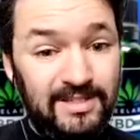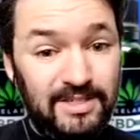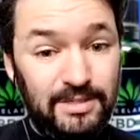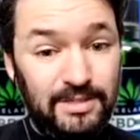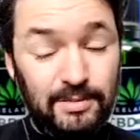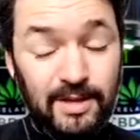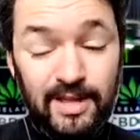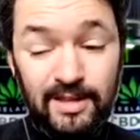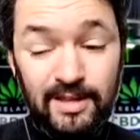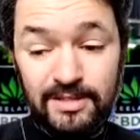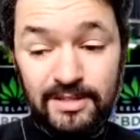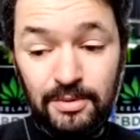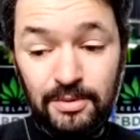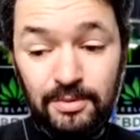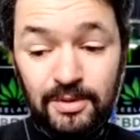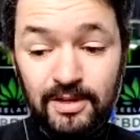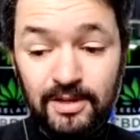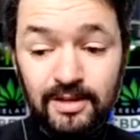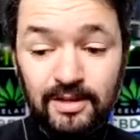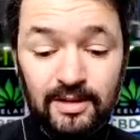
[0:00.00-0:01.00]
as well. So
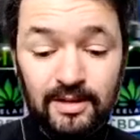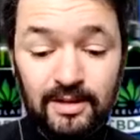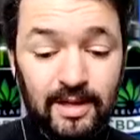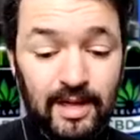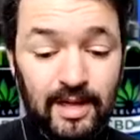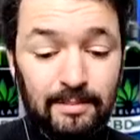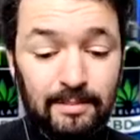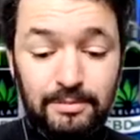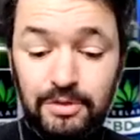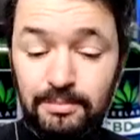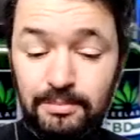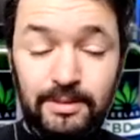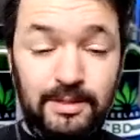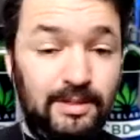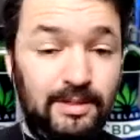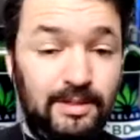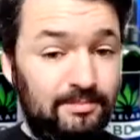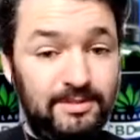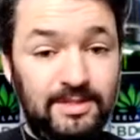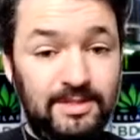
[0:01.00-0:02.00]
somebody
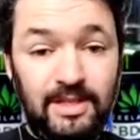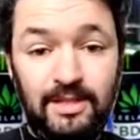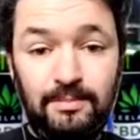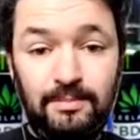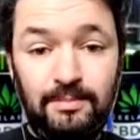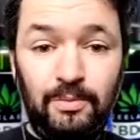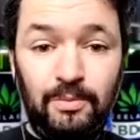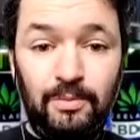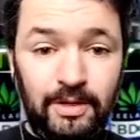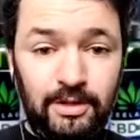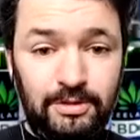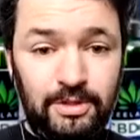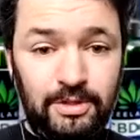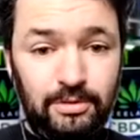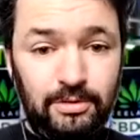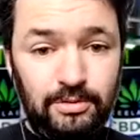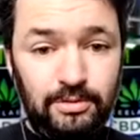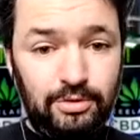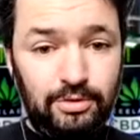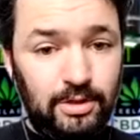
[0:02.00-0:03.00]
said to me, why don't
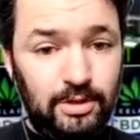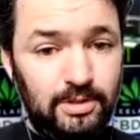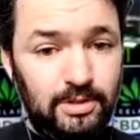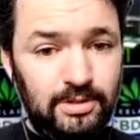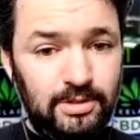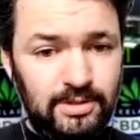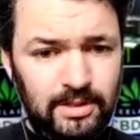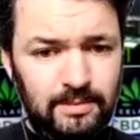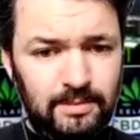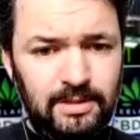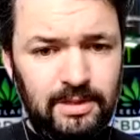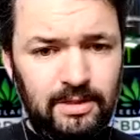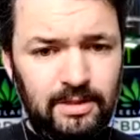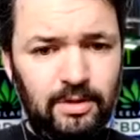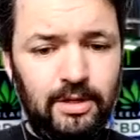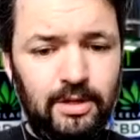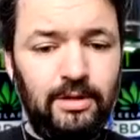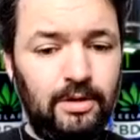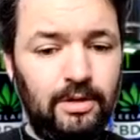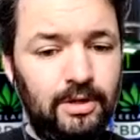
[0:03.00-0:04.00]
you try CBD
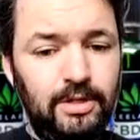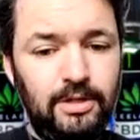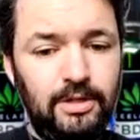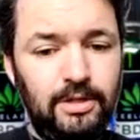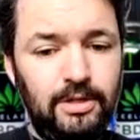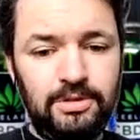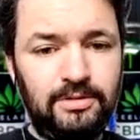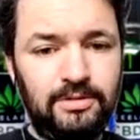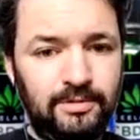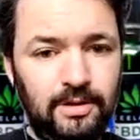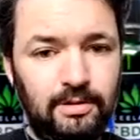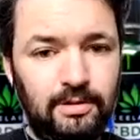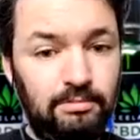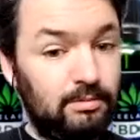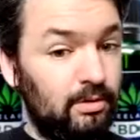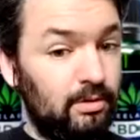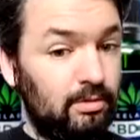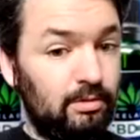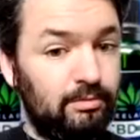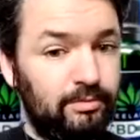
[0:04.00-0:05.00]
oil? I use it for
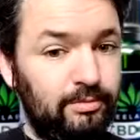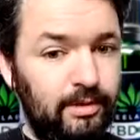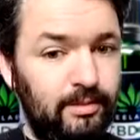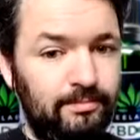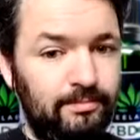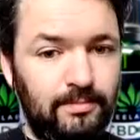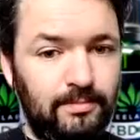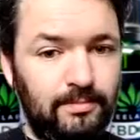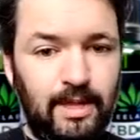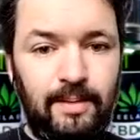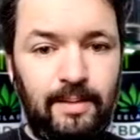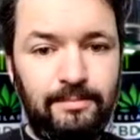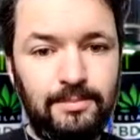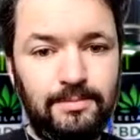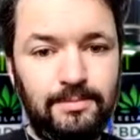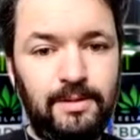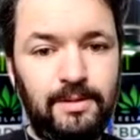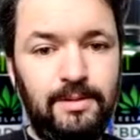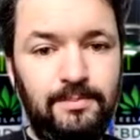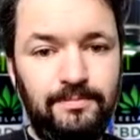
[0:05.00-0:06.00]
recovery. It helps
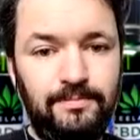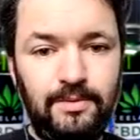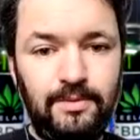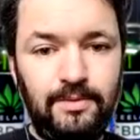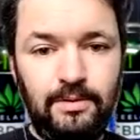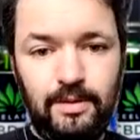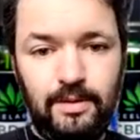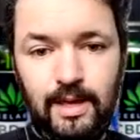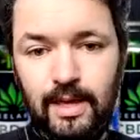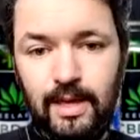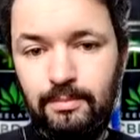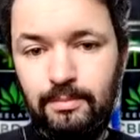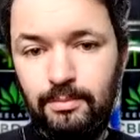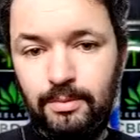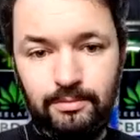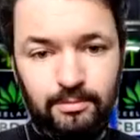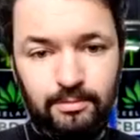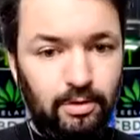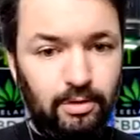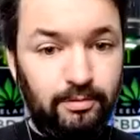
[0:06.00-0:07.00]
me with
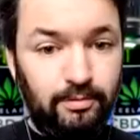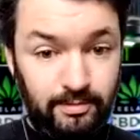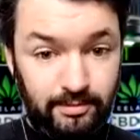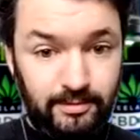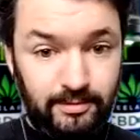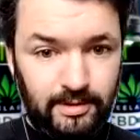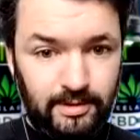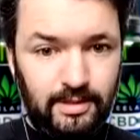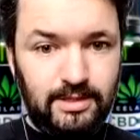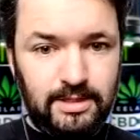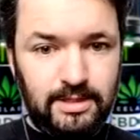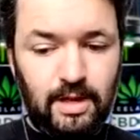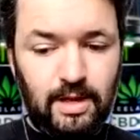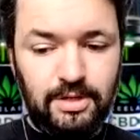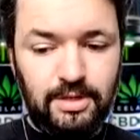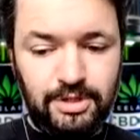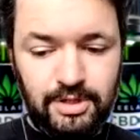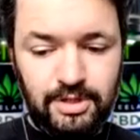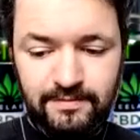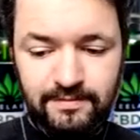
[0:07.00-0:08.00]
recovery for these long
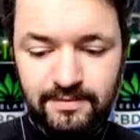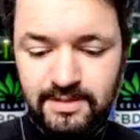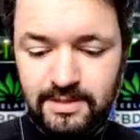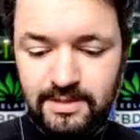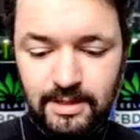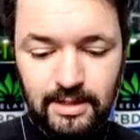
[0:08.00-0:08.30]
shifts.